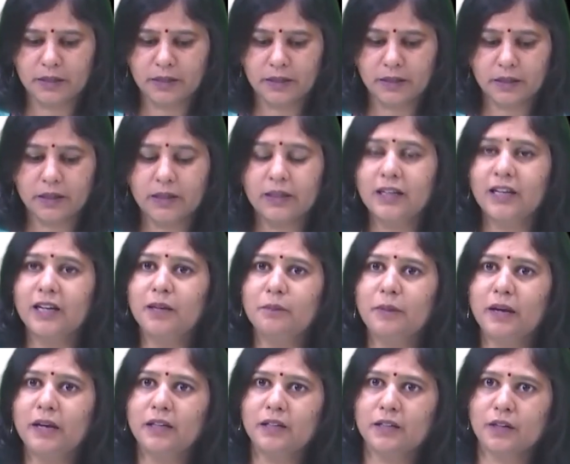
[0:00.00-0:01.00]
The
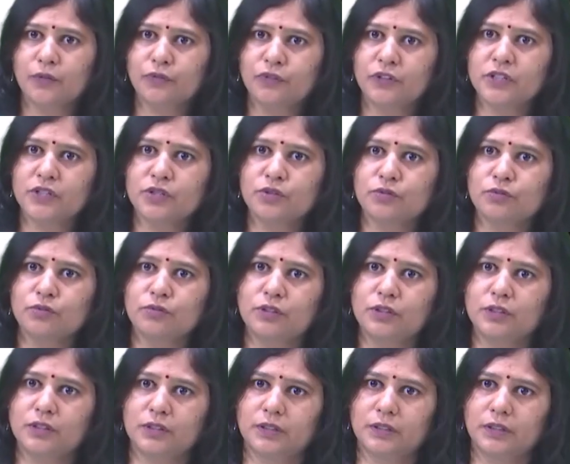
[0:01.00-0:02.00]
containment refers to
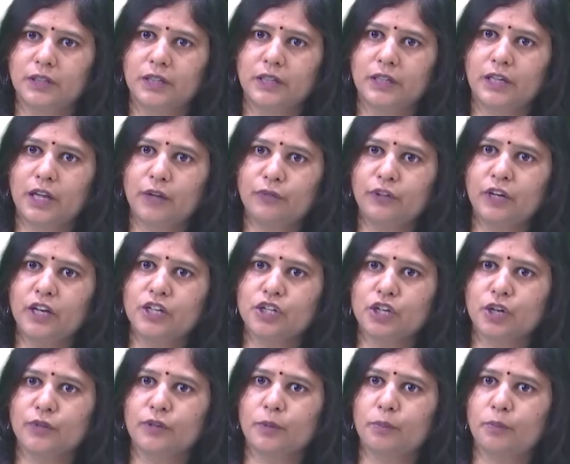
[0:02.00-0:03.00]
the
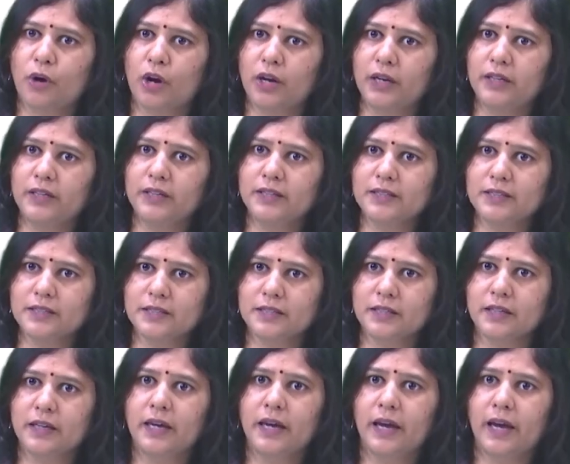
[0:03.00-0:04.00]
definition of the polygons
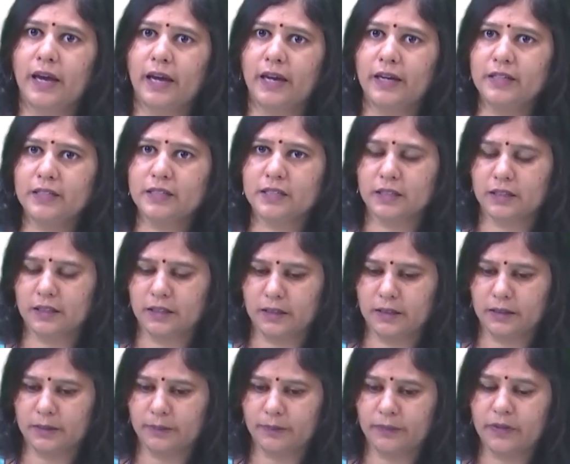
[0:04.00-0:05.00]

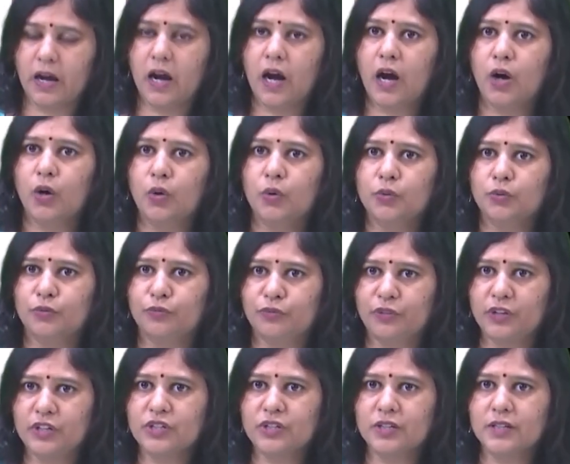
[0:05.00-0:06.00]
and how
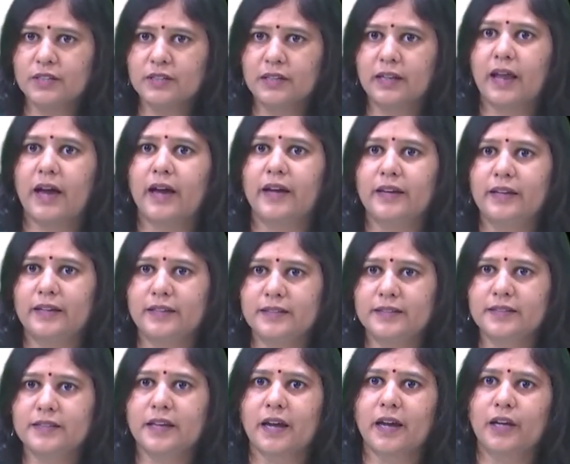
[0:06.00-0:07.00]
features lie
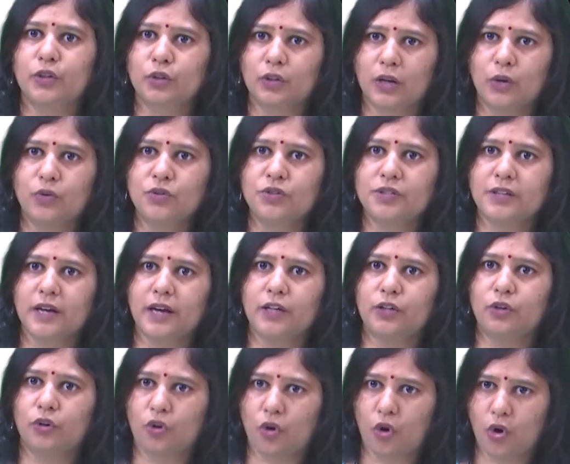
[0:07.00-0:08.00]
inside or
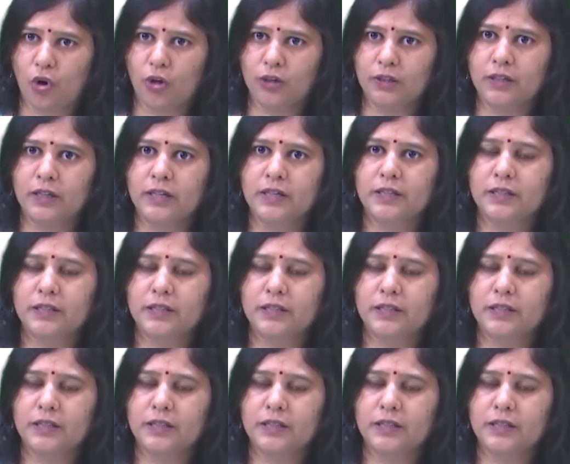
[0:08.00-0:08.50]
outside or on